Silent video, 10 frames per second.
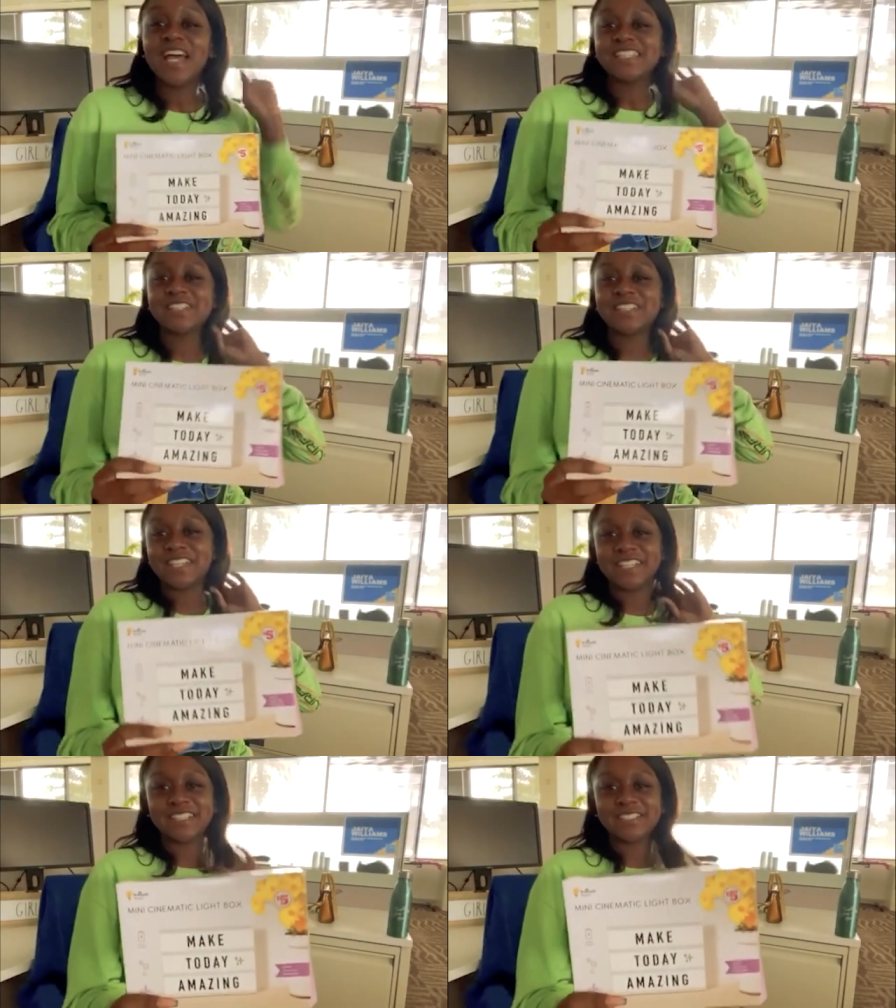so
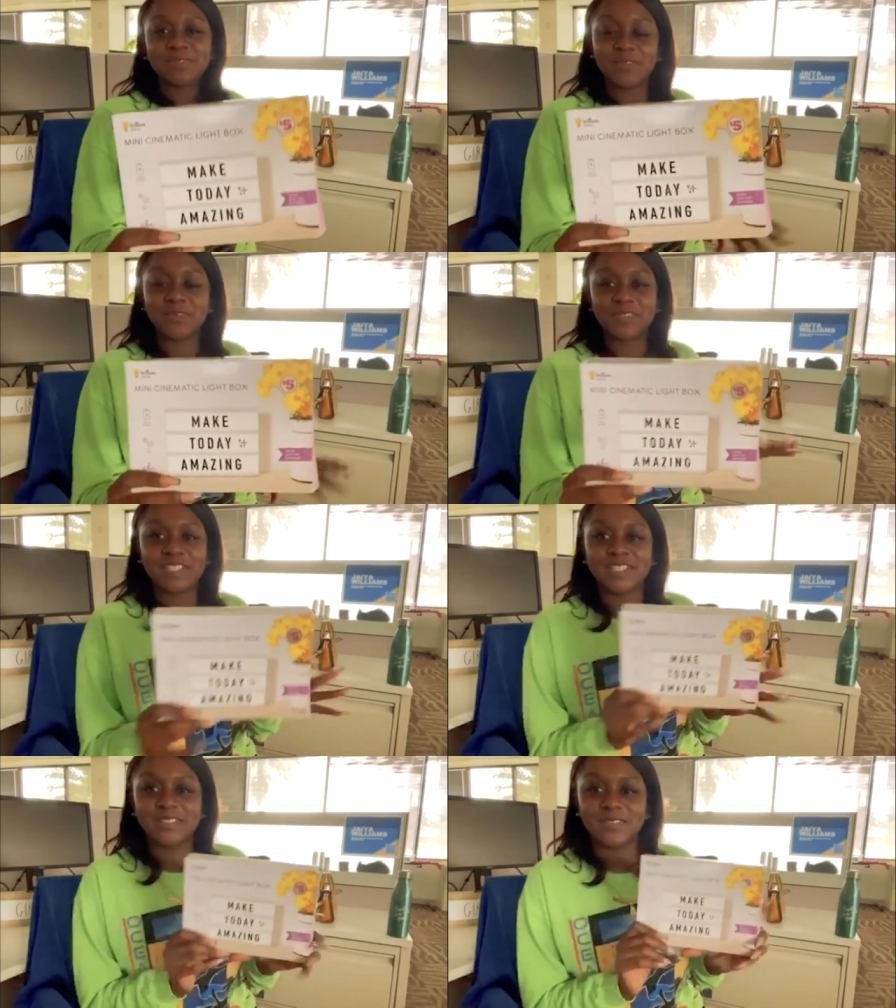yeah this would be really
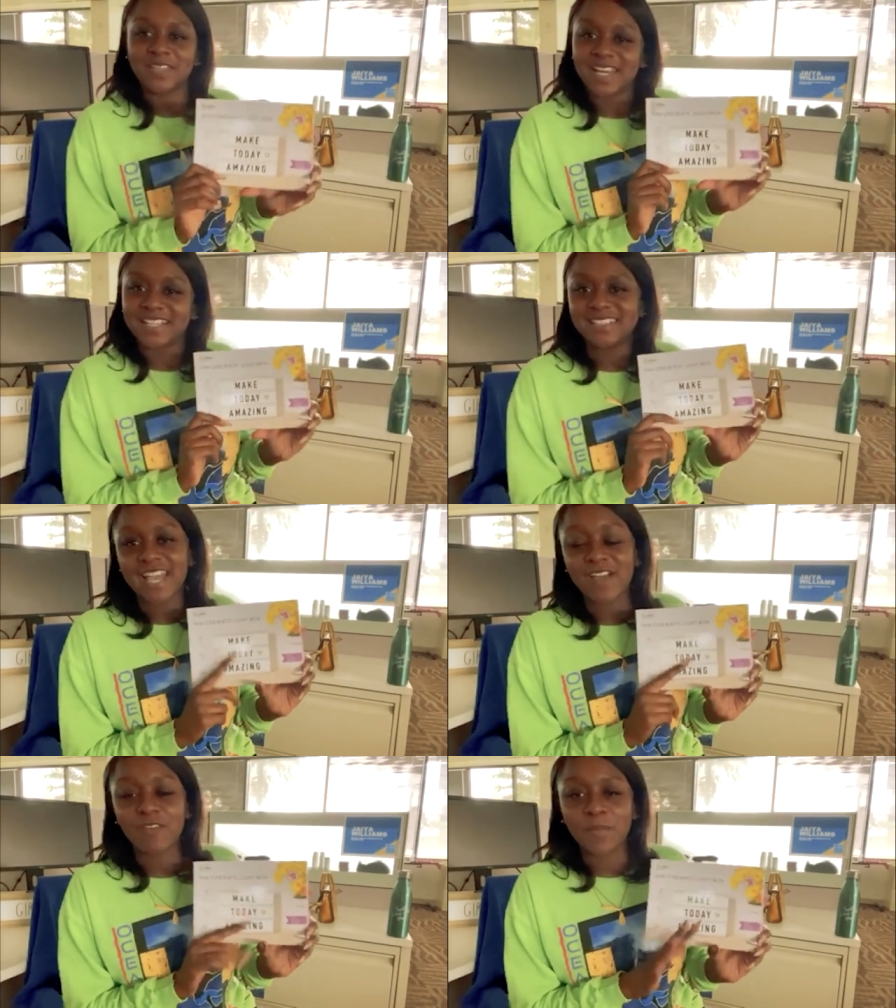cute like to
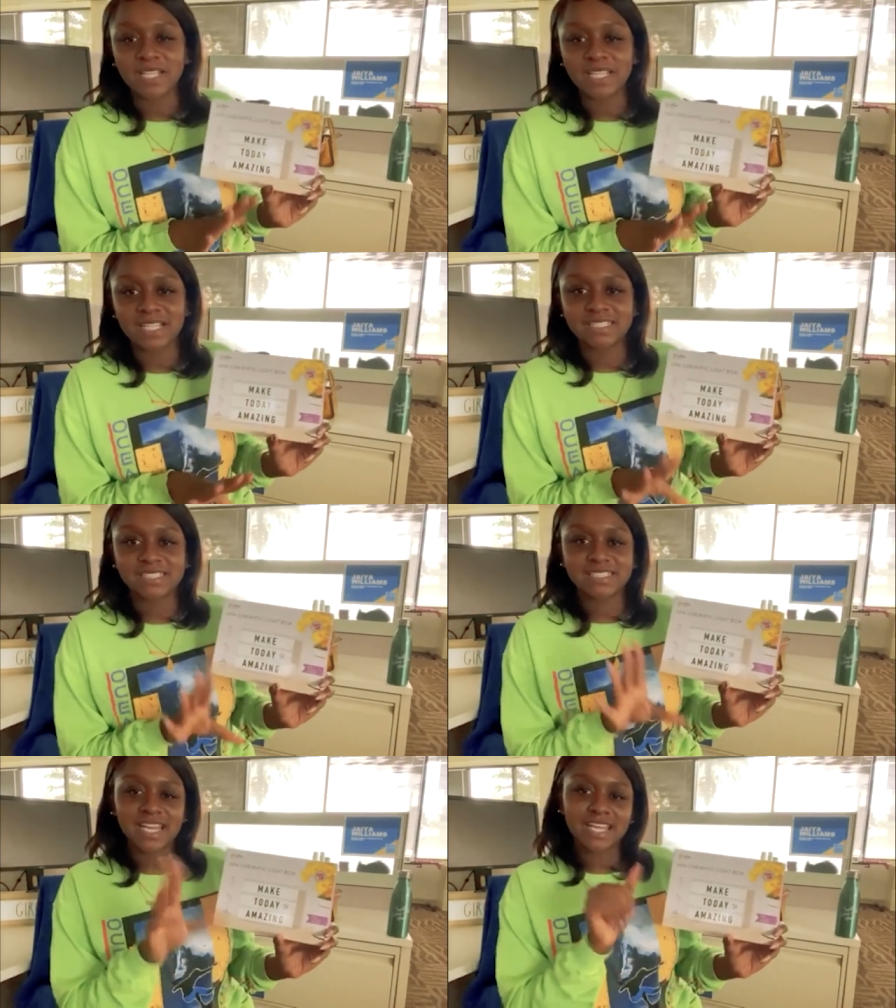have on my desk
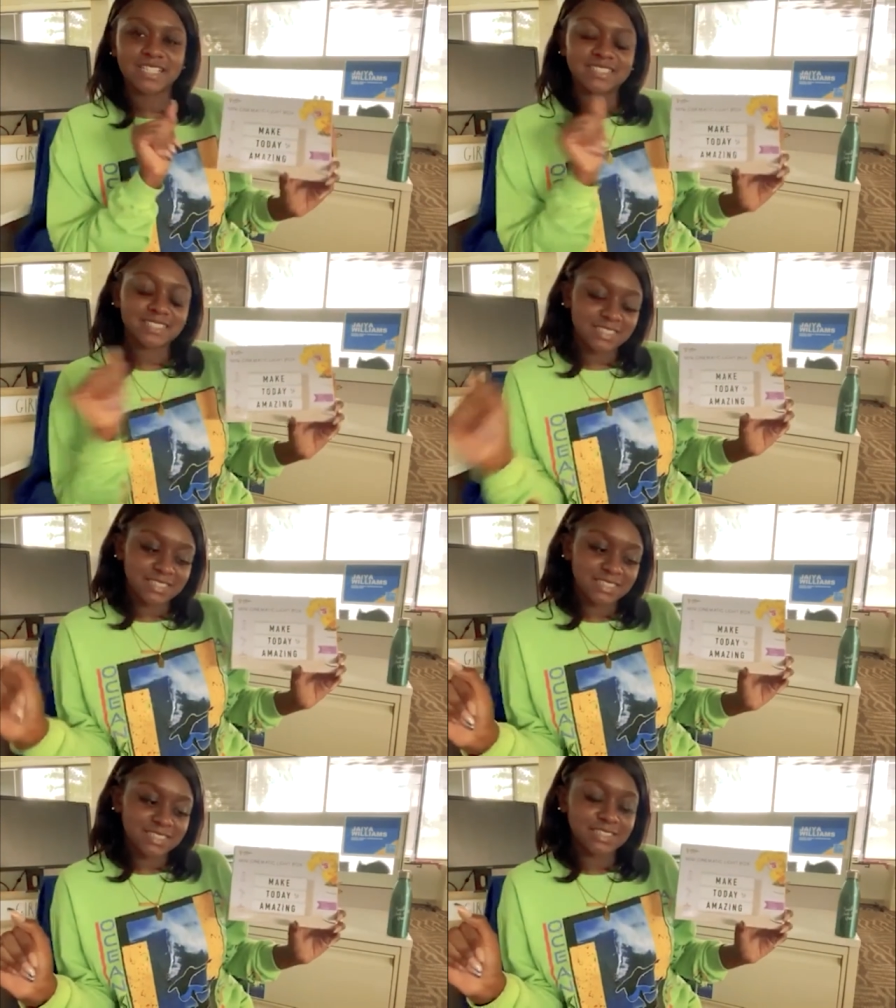like to
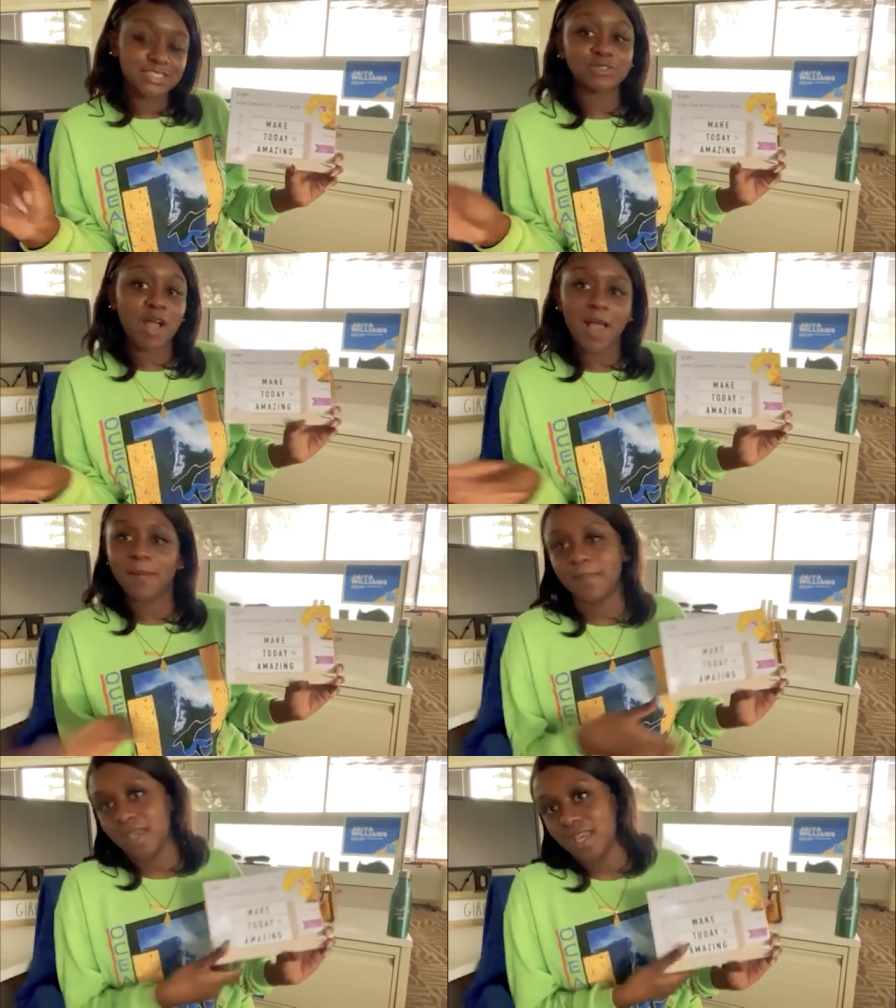just describe
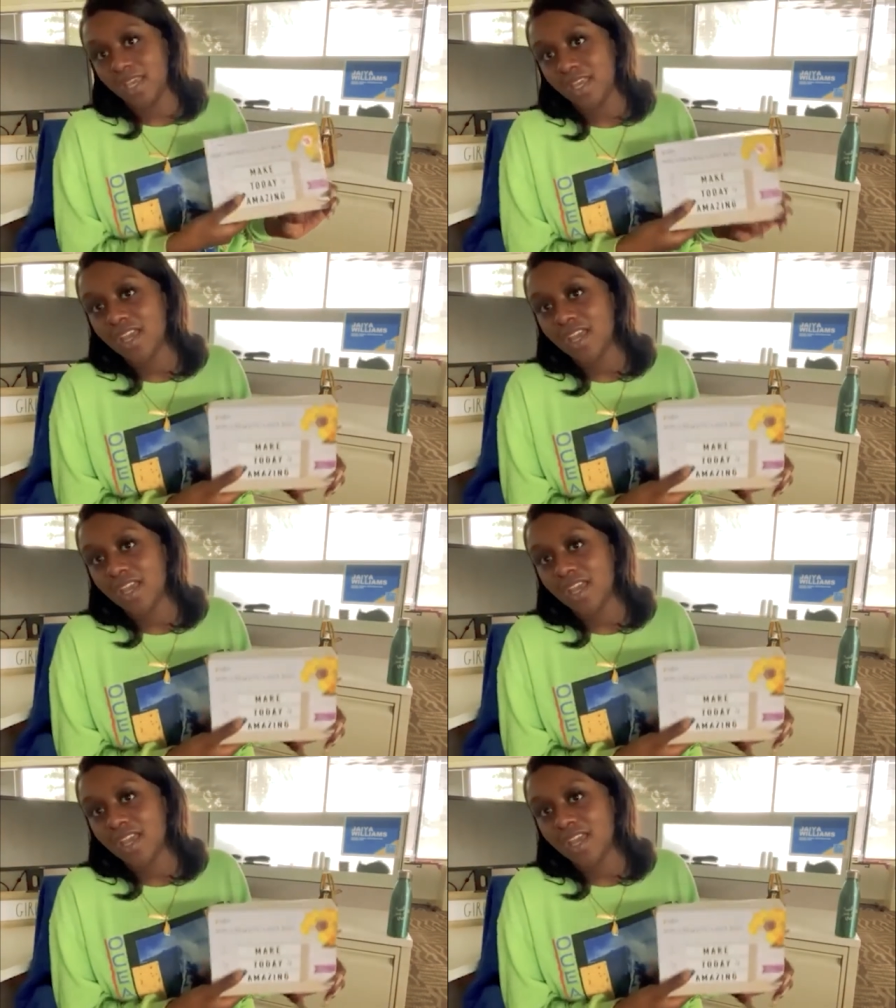me